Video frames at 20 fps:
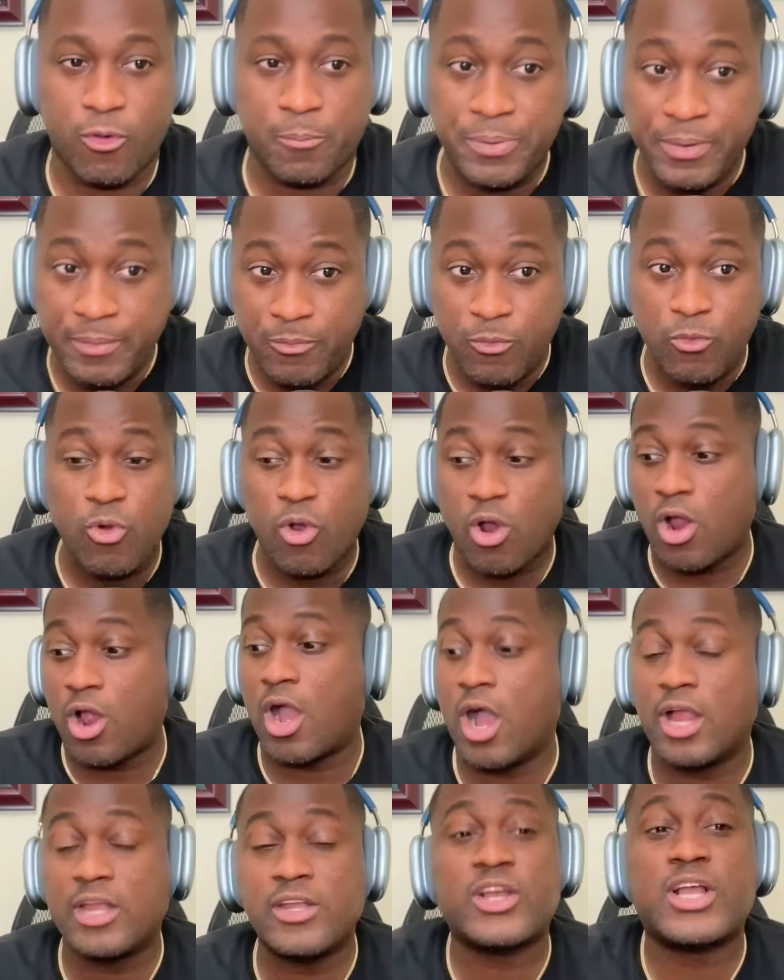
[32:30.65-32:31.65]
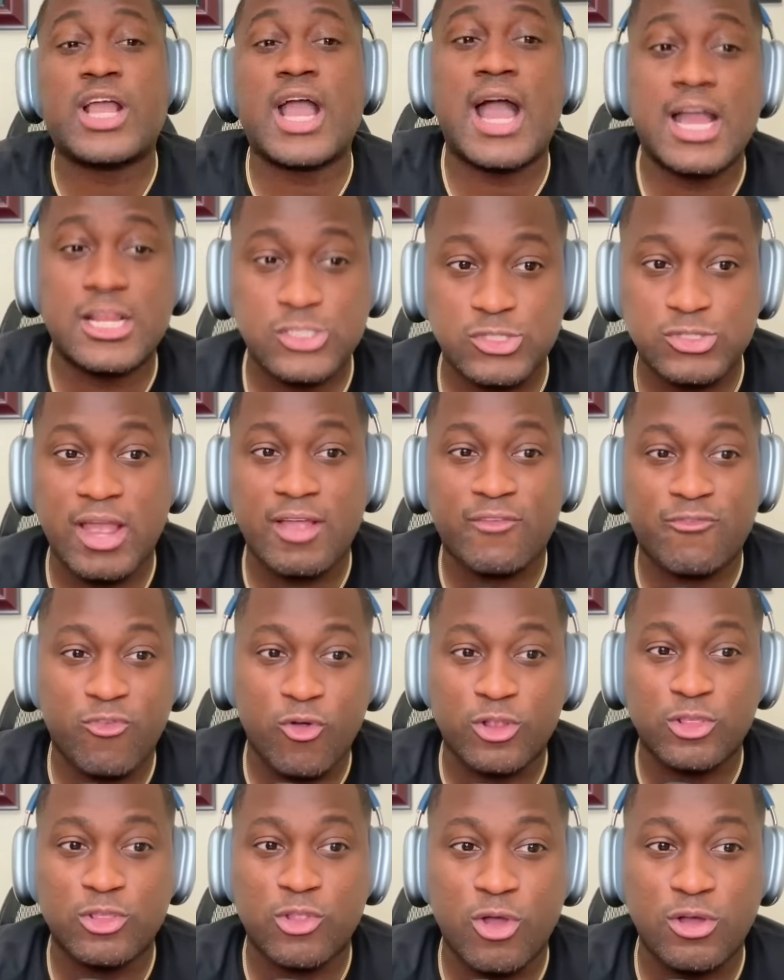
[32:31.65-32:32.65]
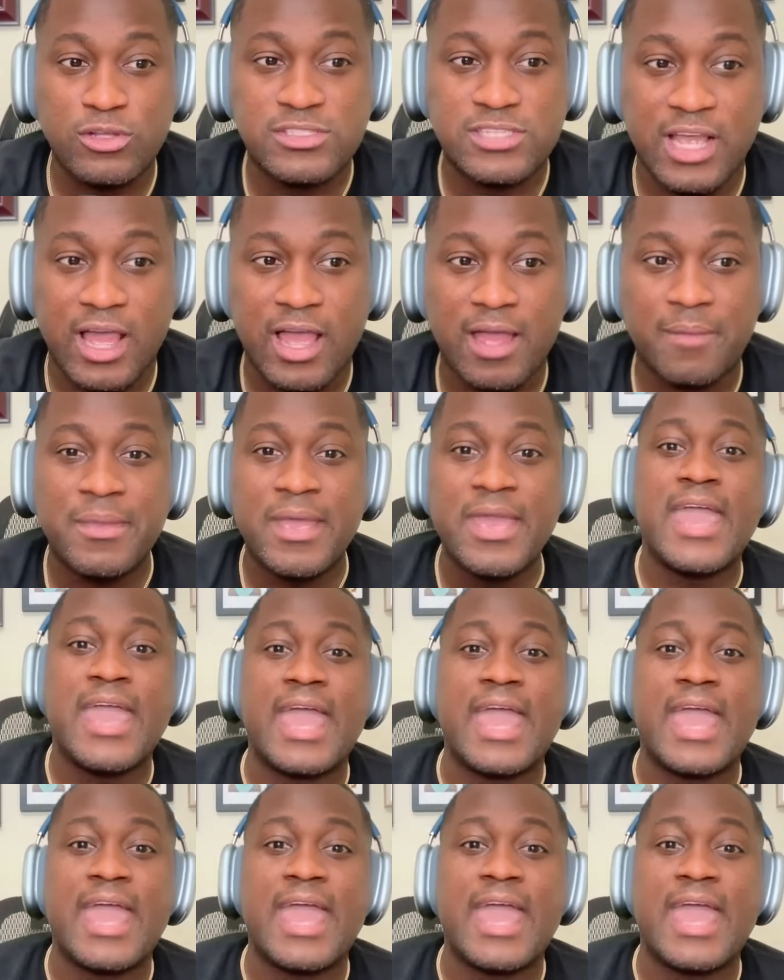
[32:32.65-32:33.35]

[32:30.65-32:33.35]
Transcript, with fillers: People who are under contract for a long time